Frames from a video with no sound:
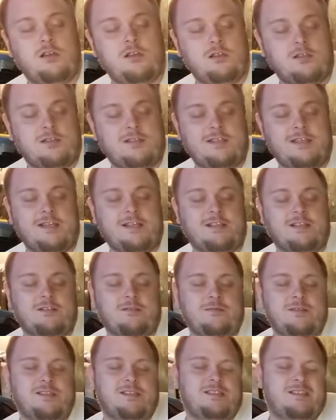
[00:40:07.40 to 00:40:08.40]
six,
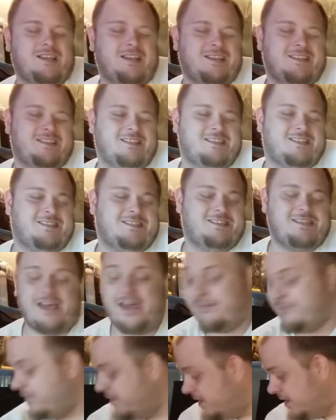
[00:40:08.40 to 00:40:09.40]
obviously like
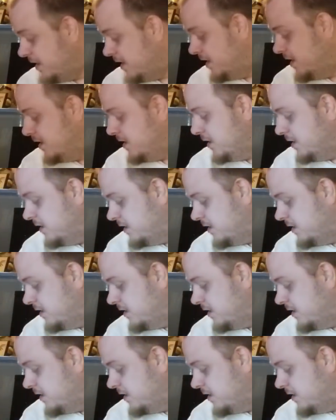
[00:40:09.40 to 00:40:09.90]
seven,